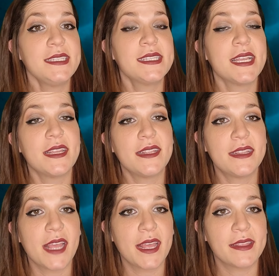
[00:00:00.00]
said
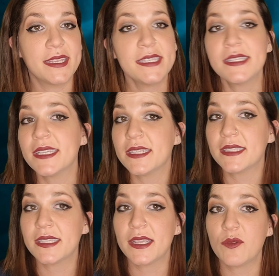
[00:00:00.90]
that this
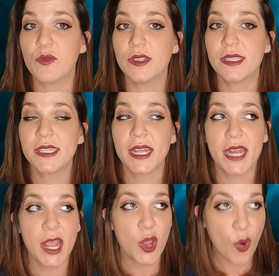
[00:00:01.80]
sentencing would set
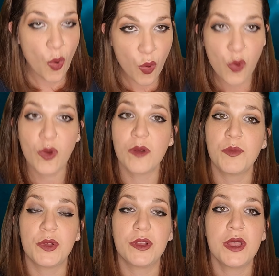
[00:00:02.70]
a
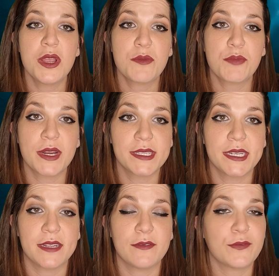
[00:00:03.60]
horrible
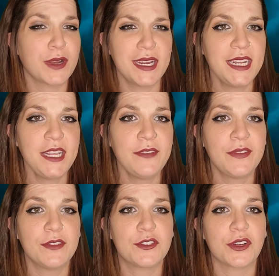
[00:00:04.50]
precedent for any
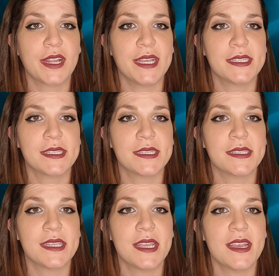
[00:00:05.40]
future
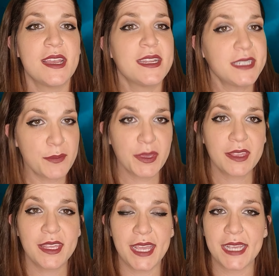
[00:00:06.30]
cases.
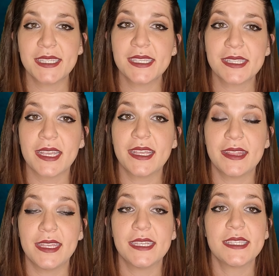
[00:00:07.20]
Typically, cases like
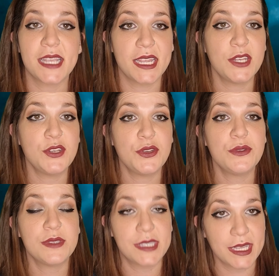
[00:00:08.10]
this in
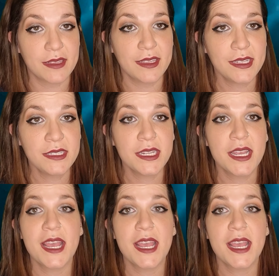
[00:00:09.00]
New Zealand